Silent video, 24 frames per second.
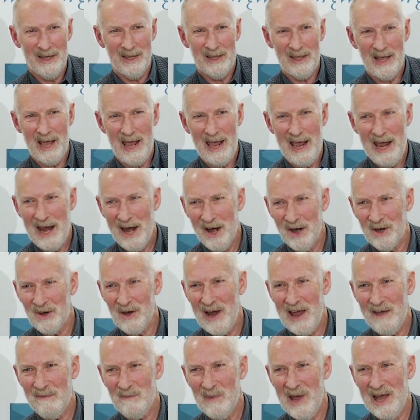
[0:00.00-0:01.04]
The
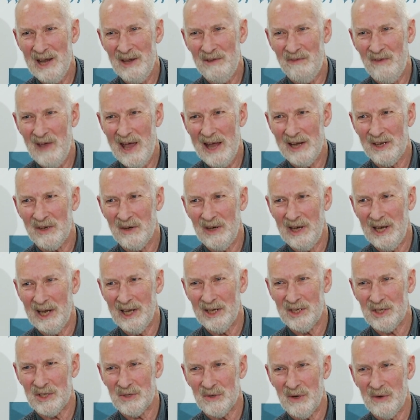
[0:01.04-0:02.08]
aircraft manufacturing
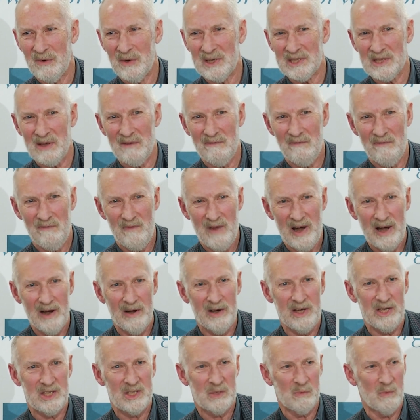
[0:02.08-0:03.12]
industry was a
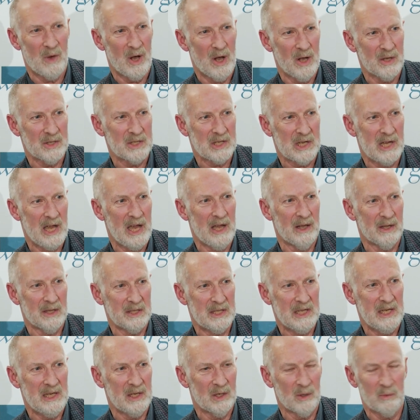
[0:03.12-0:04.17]
very small scale
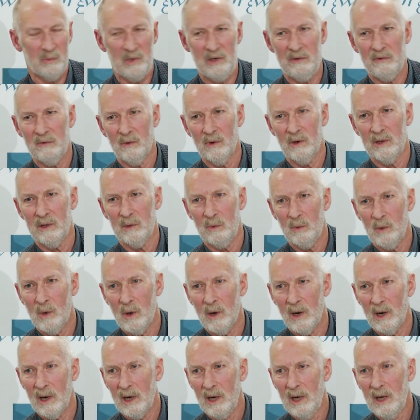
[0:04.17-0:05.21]
deal before the
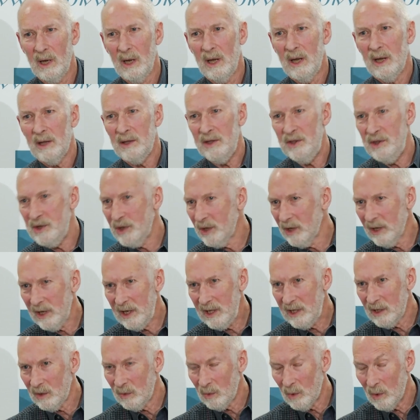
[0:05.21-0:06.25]
war.
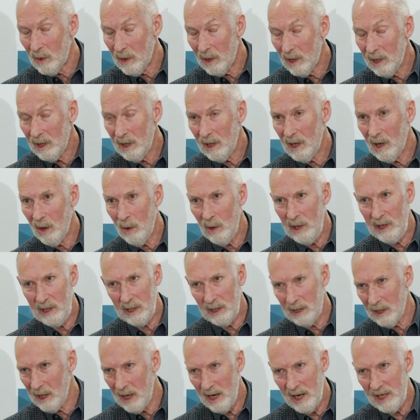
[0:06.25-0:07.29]
During the war, owing
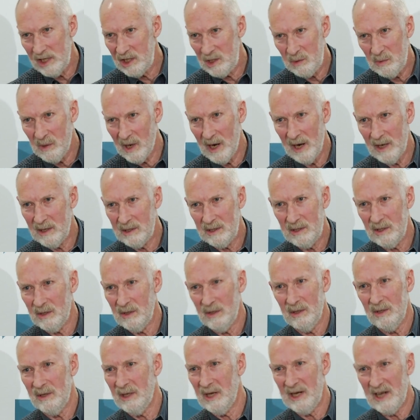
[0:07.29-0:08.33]
in large part to
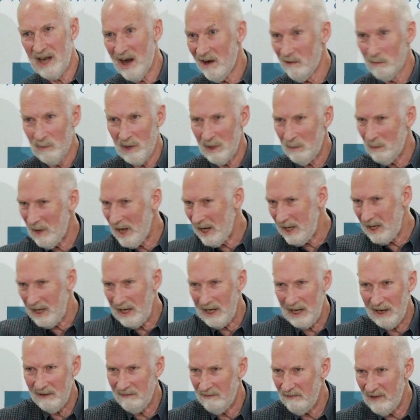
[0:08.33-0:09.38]
the government
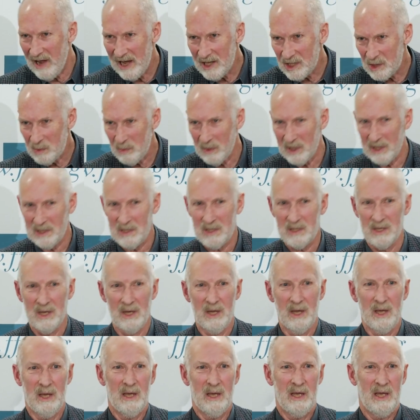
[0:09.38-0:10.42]
making investments
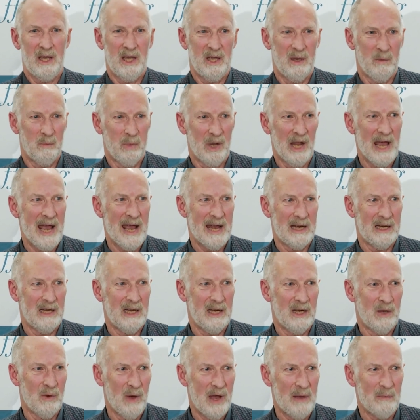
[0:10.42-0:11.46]
in plant and
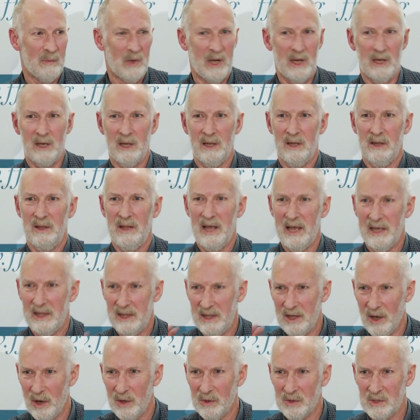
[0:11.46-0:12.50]
equipment that
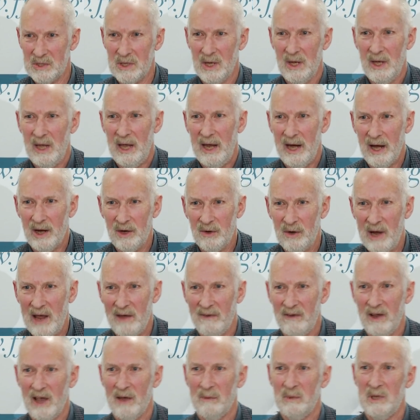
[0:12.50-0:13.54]
those
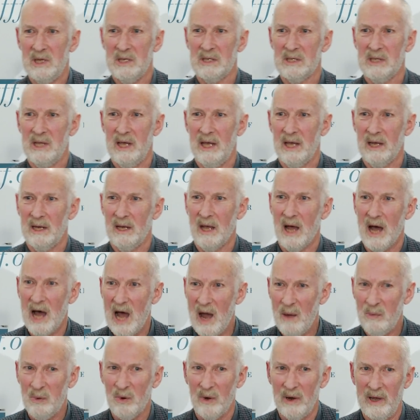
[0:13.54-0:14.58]
aircraft companies then
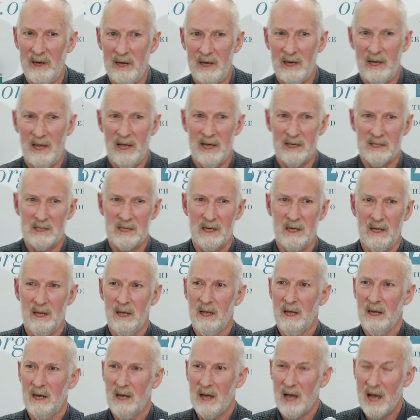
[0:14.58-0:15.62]
operated as
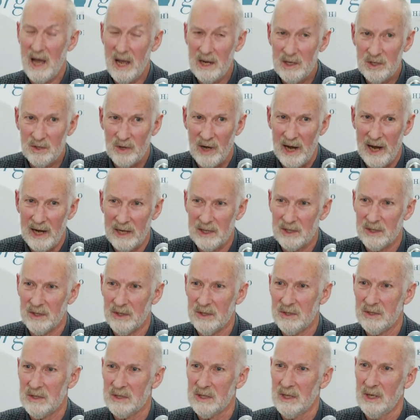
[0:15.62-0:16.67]

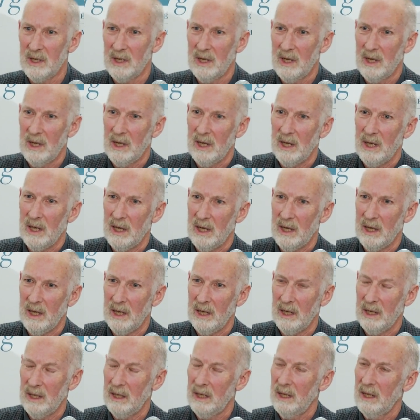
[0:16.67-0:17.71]
contractors,
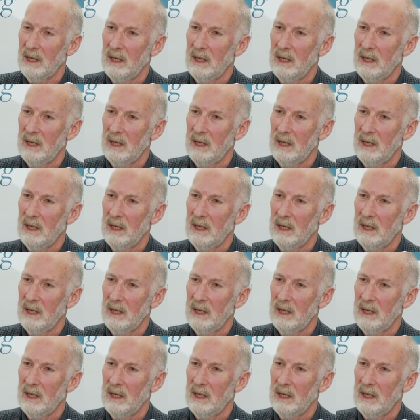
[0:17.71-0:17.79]
uh,